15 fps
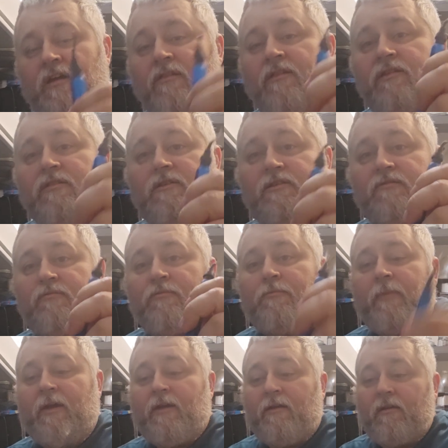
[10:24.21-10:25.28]
I like this one
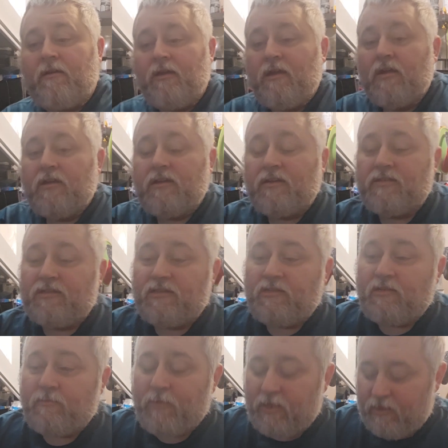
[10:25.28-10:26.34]
better because it
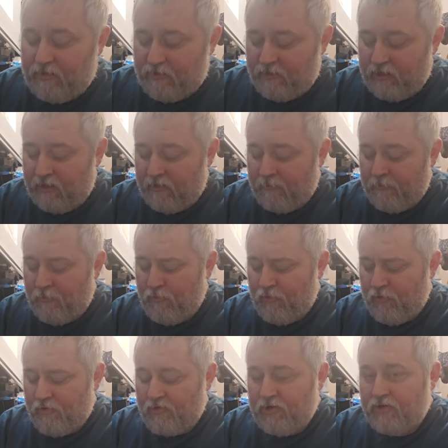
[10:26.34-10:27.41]
seems like you get
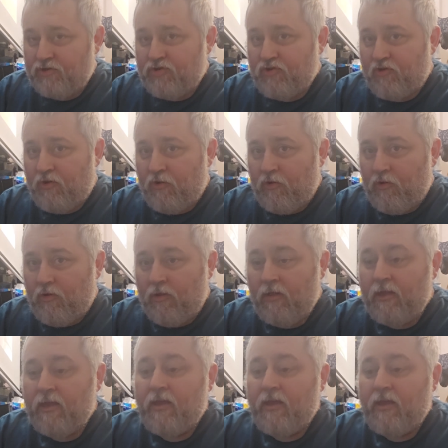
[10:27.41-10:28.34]
more control